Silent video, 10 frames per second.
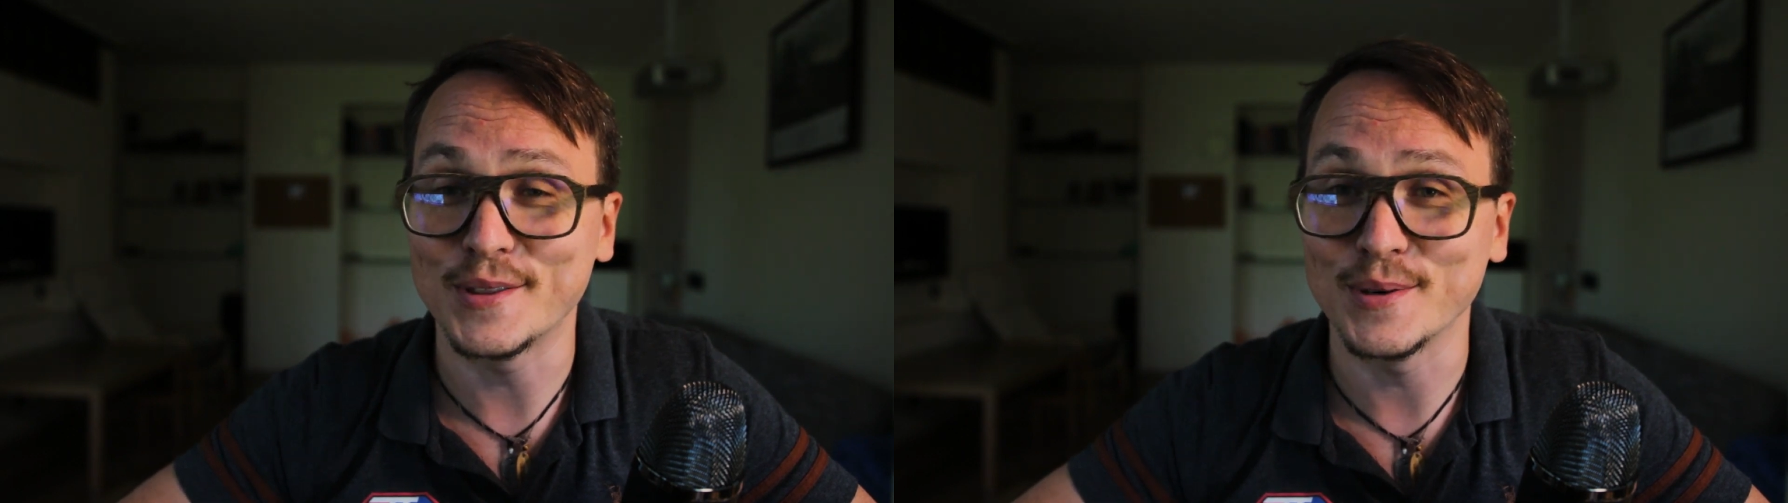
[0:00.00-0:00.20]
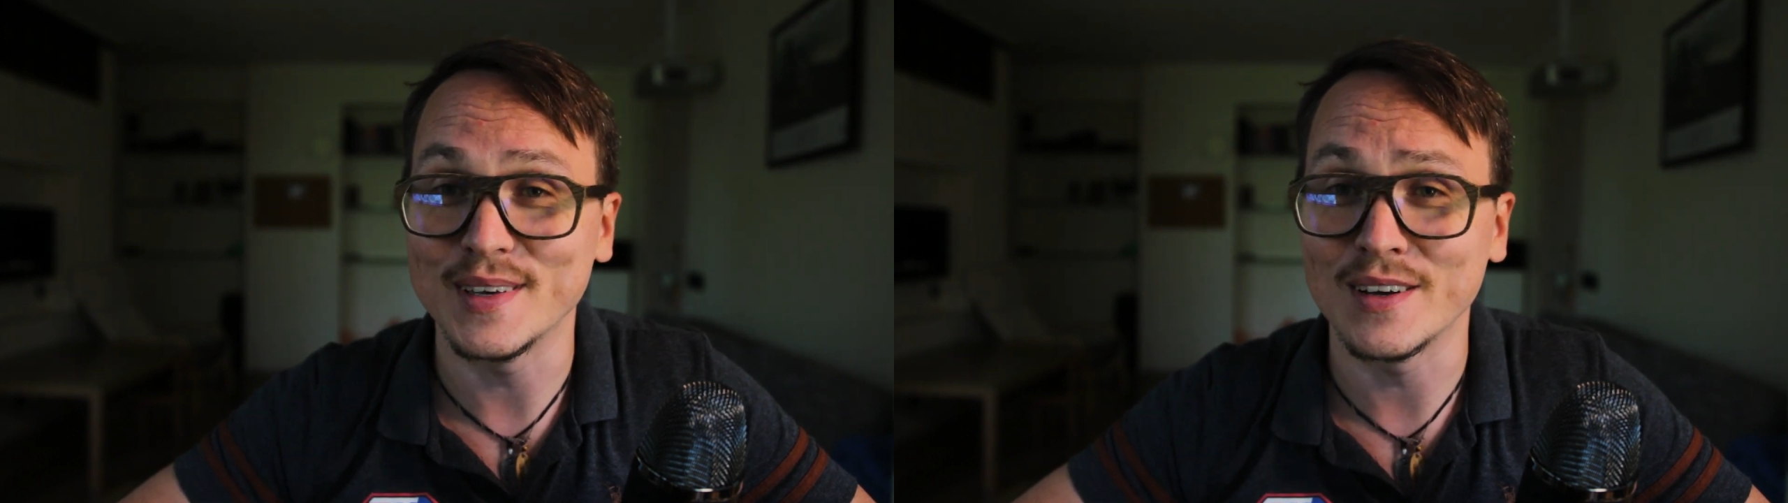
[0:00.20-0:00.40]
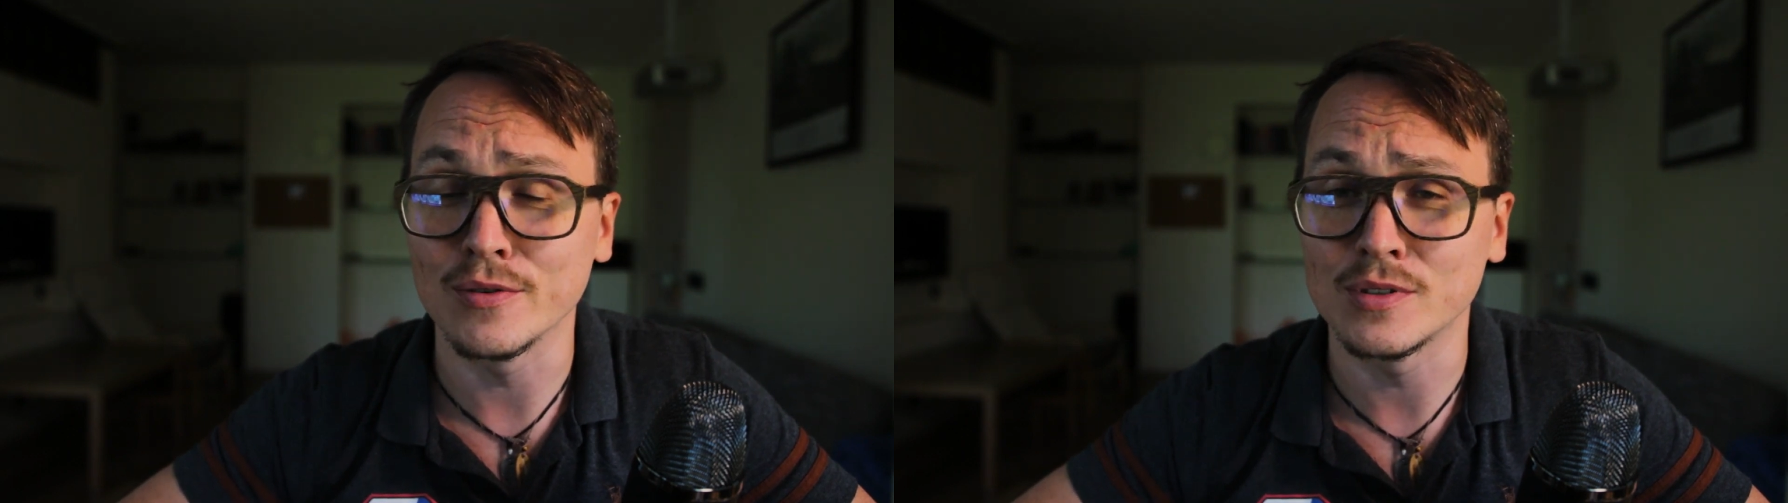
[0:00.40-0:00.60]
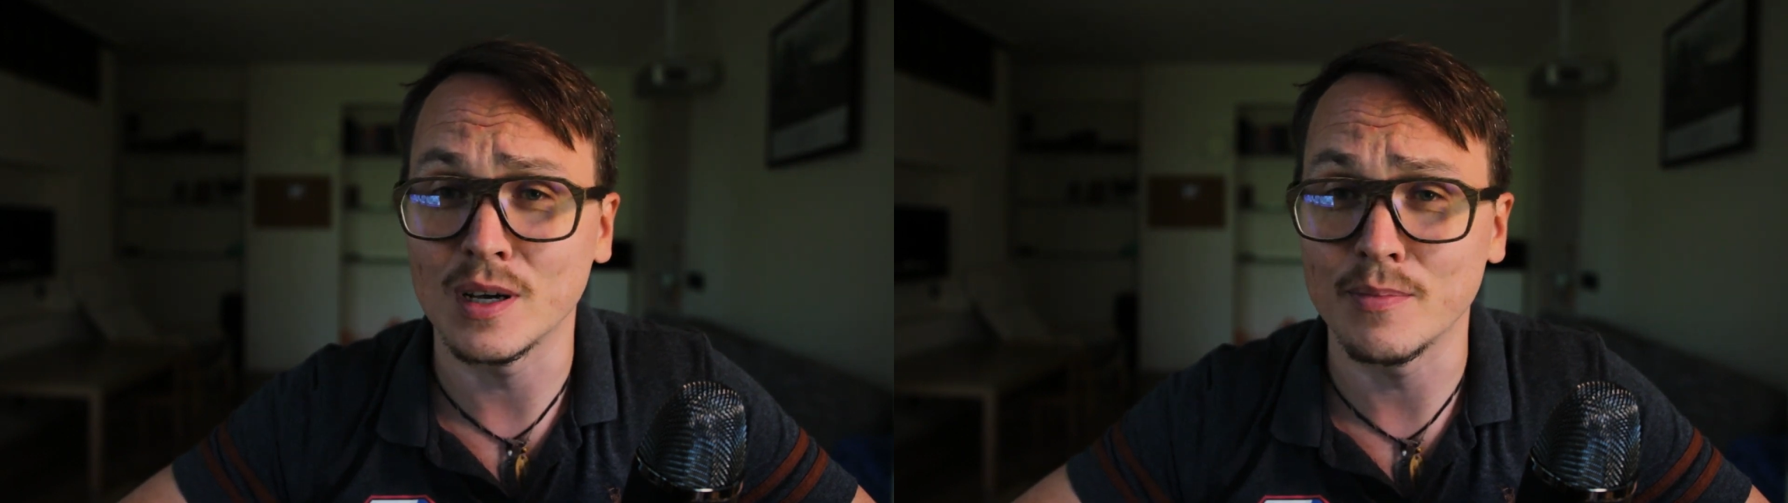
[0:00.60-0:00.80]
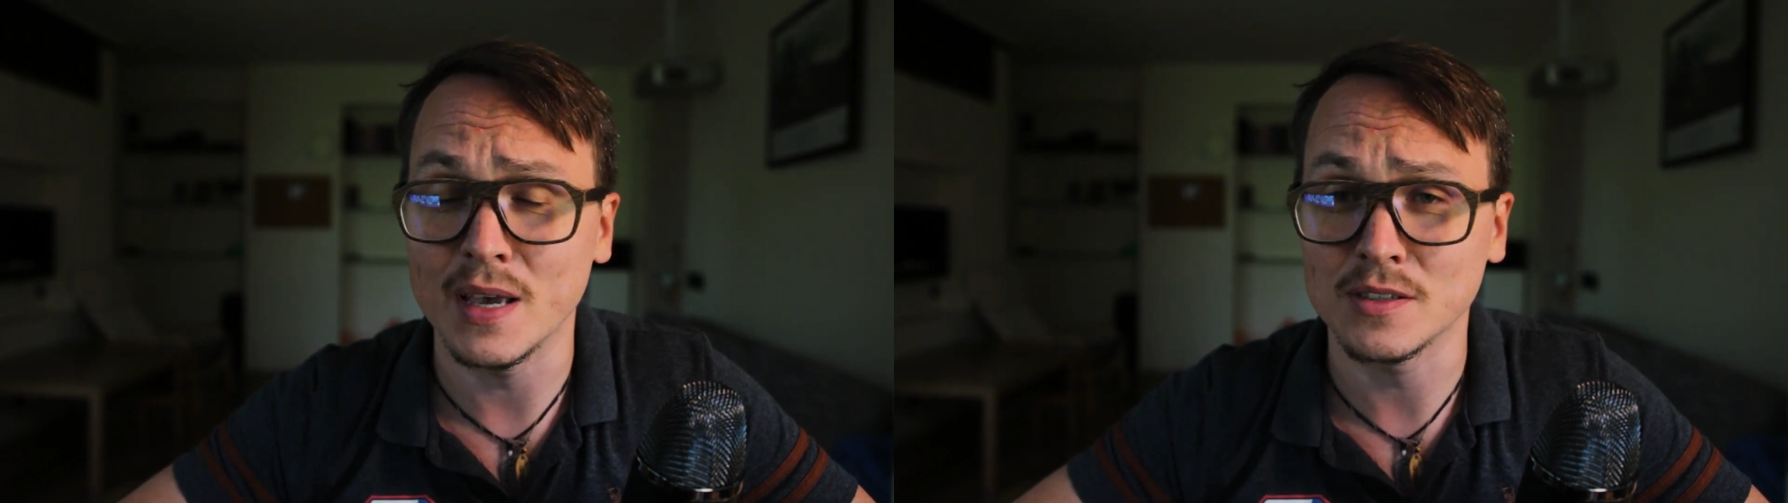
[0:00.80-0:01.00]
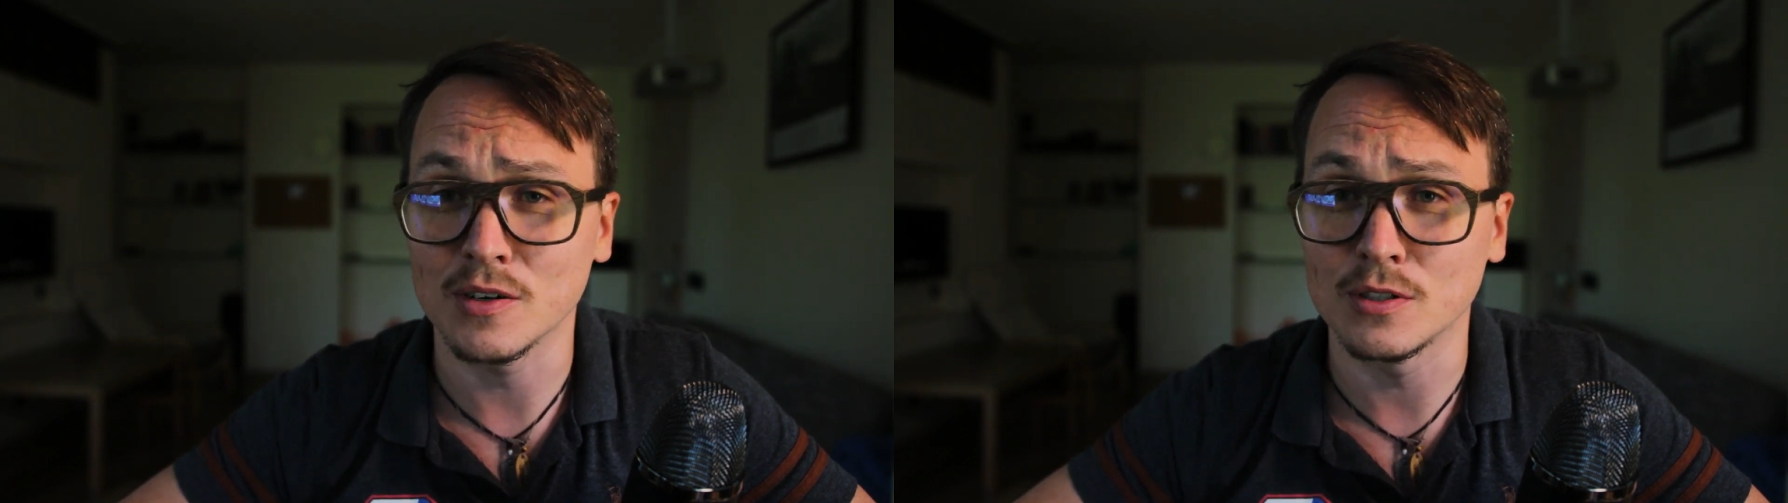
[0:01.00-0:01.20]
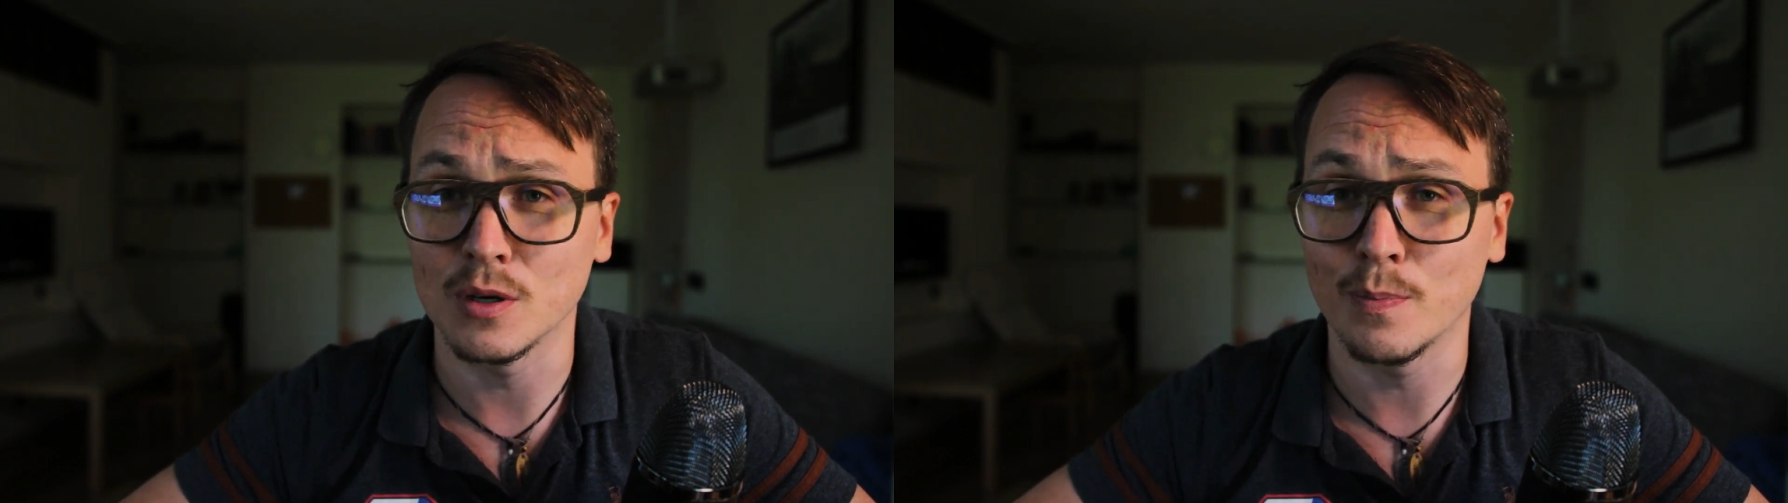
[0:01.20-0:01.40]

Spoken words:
to include some extra also.